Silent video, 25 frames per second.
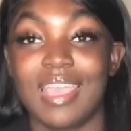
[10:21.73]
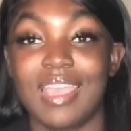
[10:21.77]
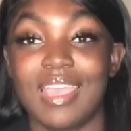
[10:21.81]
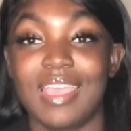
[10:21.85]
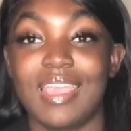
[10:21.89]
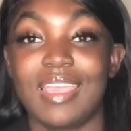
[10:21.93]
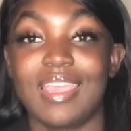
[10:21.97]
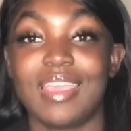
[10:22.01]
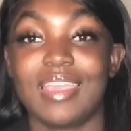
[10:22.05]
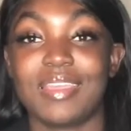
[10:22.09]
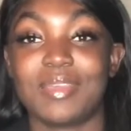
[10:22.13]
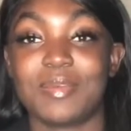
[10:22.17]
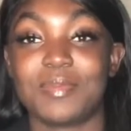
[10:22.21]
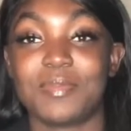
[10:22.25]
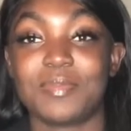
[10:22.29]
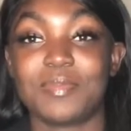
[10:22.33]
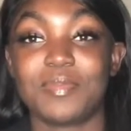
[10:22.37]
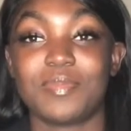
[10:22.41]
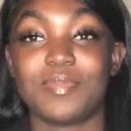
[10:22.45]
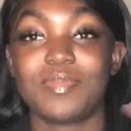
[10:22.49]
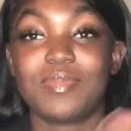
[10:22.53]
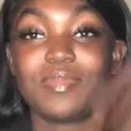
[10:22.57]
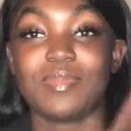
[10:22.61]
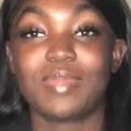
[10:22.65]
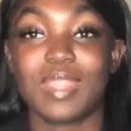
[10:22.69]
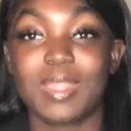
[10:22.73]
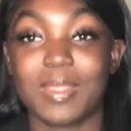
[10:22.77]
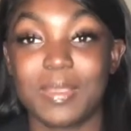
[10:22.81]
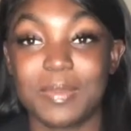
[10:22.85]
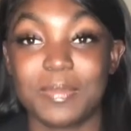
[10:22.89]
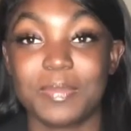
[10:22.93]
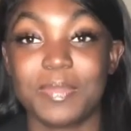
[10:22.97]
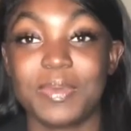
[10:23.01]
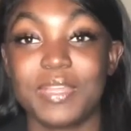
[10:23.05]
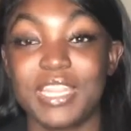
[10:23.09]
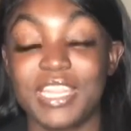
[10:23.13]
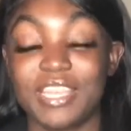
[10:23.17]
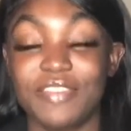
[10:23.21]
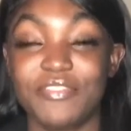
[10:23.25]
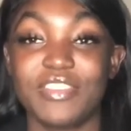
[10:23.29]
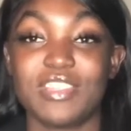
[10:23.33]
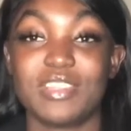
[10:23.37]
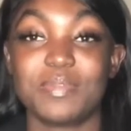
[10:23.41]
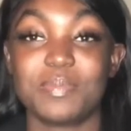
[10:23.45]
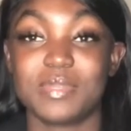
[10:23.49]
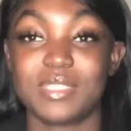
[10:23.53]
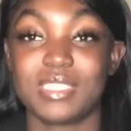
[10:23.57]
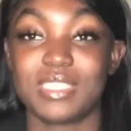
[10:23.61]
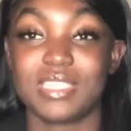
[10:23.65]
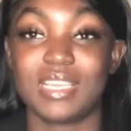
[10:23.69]
and put in
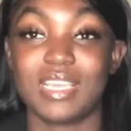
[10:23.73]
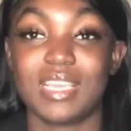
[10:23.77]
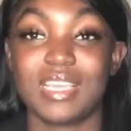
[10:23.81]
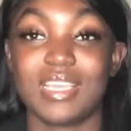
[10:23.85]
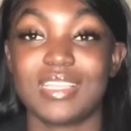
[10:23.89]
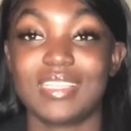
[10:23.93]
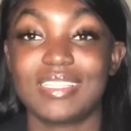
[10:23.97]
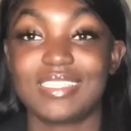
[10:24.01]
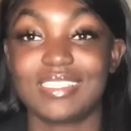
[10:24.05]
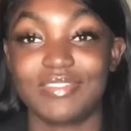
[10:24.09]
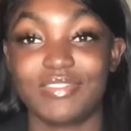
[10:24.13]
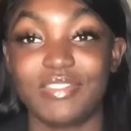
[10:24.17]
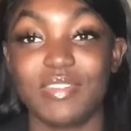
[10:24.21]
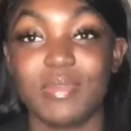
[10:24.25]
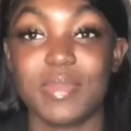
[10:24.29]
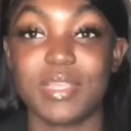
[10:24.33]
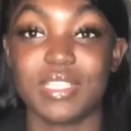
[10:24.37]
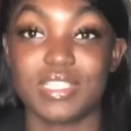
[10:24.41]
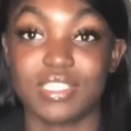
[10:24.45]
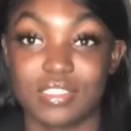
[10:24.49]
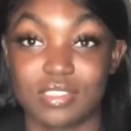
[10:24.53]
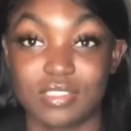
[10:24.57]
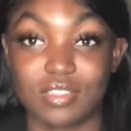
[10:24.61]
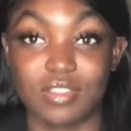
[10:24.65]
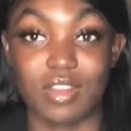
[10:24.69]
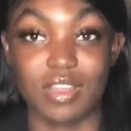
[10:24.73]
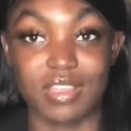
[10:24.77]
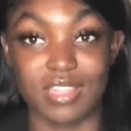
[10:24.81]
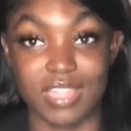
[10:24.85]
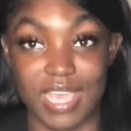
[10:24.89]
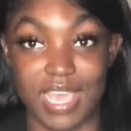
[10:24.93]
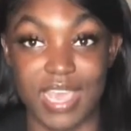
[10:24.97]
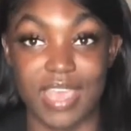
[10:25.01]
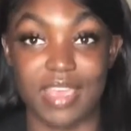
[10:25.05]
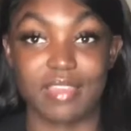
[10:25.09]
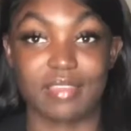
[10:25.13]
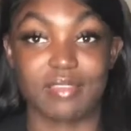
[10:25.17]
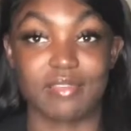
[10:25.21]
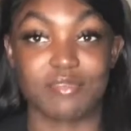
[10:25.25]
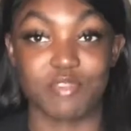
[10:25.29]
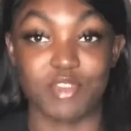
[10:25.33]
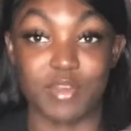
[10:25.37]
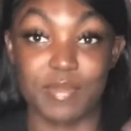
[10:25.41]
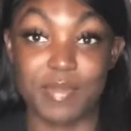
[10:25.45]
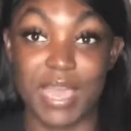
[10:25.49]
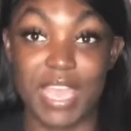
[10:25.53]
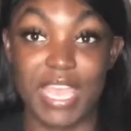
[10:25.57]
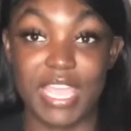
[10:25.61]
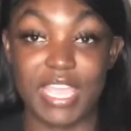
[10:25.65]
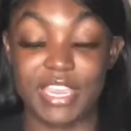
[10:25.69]
fifty percent for me to start that
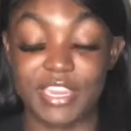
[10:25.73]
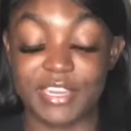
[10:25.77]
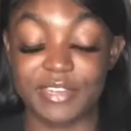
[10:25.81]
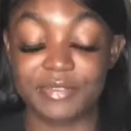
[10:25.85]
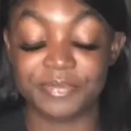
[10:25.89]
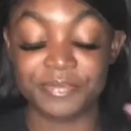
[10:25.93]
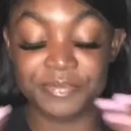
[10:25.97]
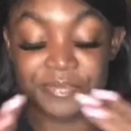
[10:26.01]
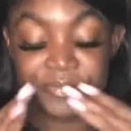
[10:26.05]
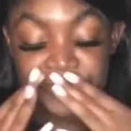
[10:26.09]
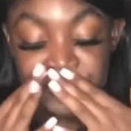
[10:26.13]
with my hair.